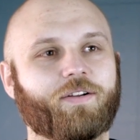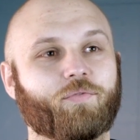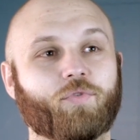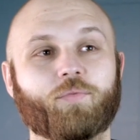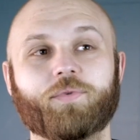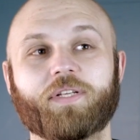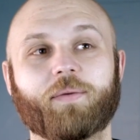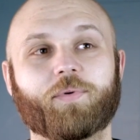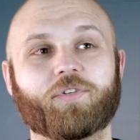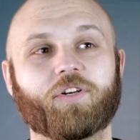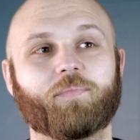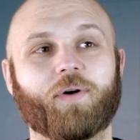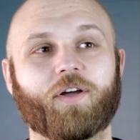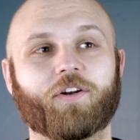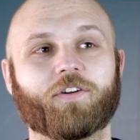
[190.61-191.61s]
room
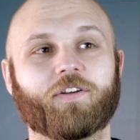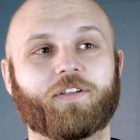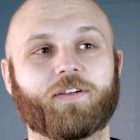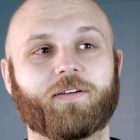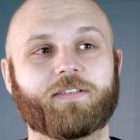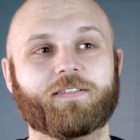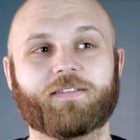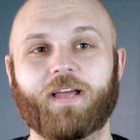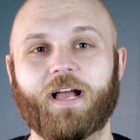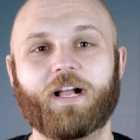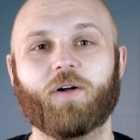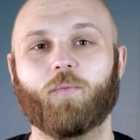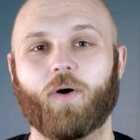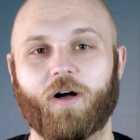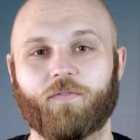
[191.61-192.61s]
temperature butter on a stack
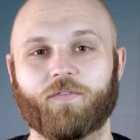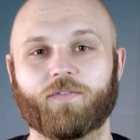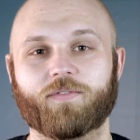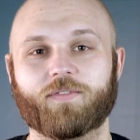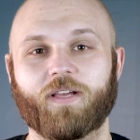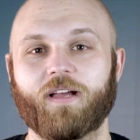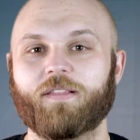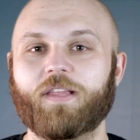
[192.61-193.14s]
of waffles.